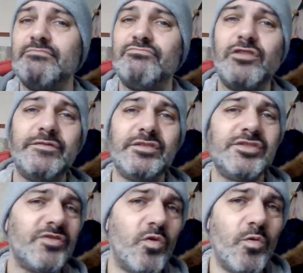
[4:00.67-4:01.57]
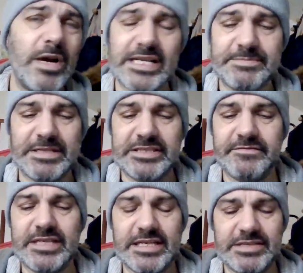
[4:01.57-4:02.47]
Providence or expensive
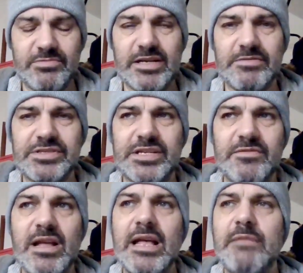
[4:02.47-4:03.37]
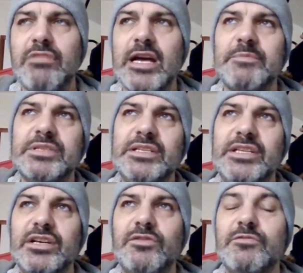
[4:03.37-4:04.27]
deck as well. So perhaps in
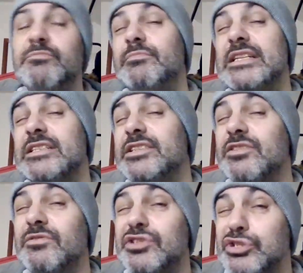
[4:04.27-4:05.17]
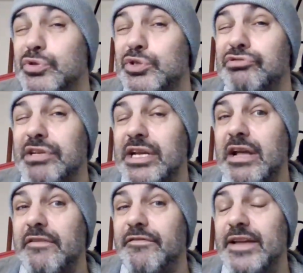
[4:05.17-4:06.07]
the old Mentalist on the
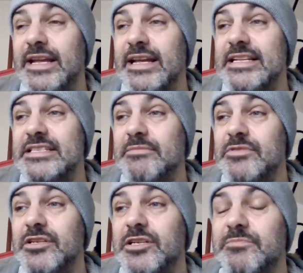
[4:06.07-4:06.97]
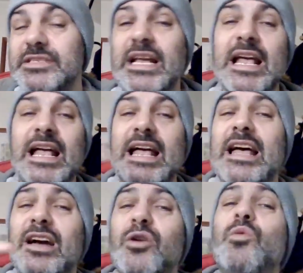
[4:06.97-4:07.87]
shoestring thing, is sometimes
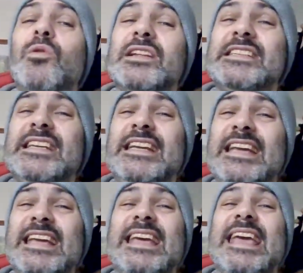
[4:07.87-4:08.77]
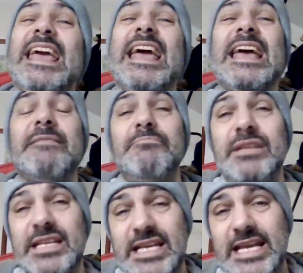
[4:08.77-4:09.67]
quality can
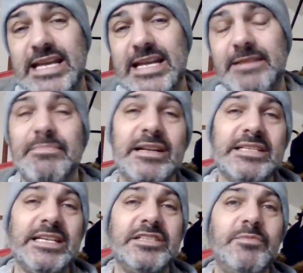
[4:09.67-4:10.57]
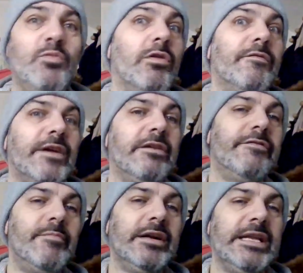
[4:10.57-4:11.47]
be key, but at the same time you want value
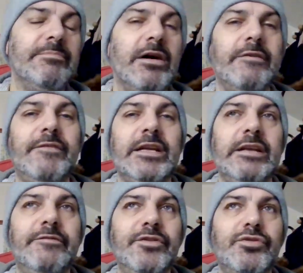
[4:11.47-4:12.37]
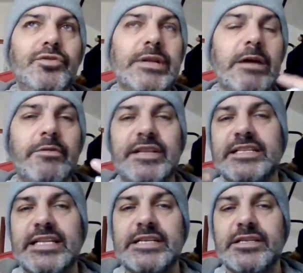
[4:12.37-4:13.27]
for money. But I think if you do that with
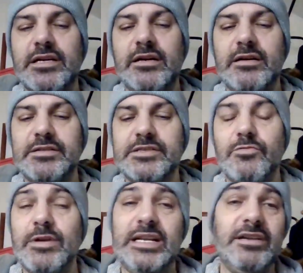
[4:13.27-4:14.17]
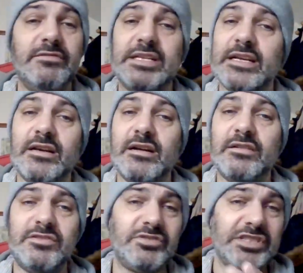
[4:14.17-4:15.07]
these decks of cards, or any good deck of
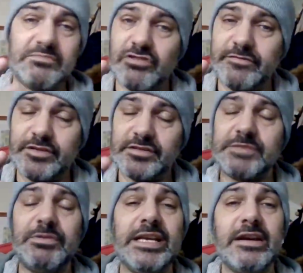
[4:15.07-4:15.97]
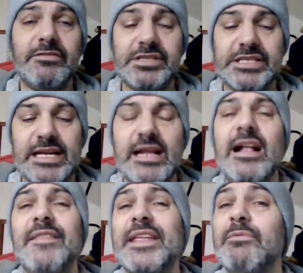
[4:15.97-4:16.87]
cards, not just the Providence, but you get a good set,
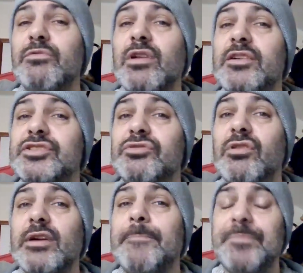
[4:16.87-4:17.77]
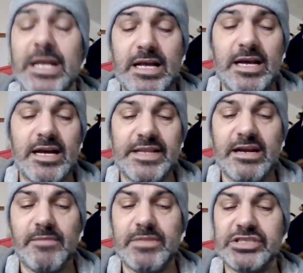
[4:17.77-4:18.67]
they will last you longer. They
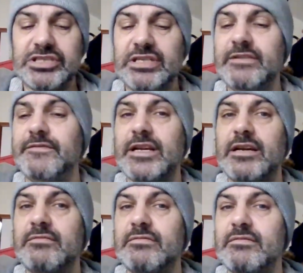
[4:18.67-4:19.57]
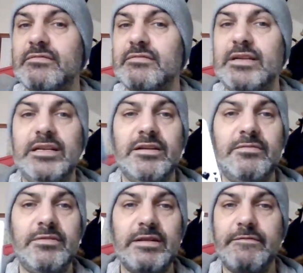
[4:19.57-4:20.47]
are much thicker, you know,
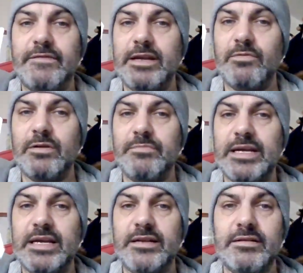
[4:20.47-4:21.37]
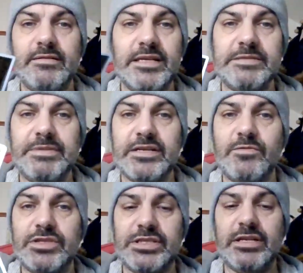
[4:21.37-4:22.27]
they're very well made. There's a bit
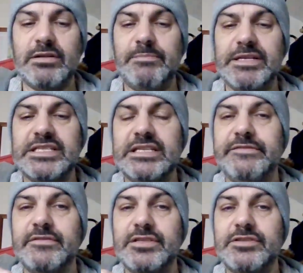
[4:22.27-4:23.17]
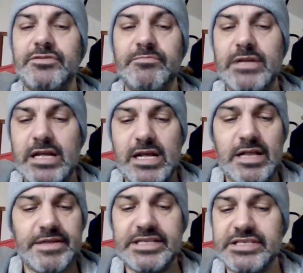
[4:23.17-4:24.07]
of, you know, a bit of stiffness to them.
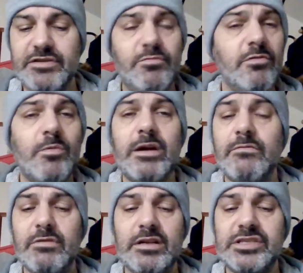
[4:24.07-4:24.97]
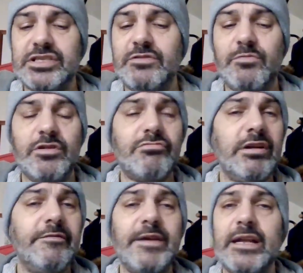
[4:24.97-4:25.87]
They still work well and still work
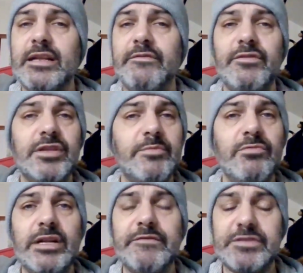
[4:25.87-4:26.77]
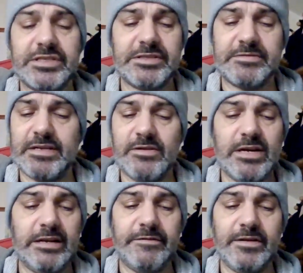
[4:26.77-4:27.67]
great for any of your double lifts or
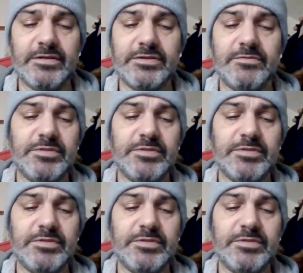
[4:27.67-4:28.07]
anything at all.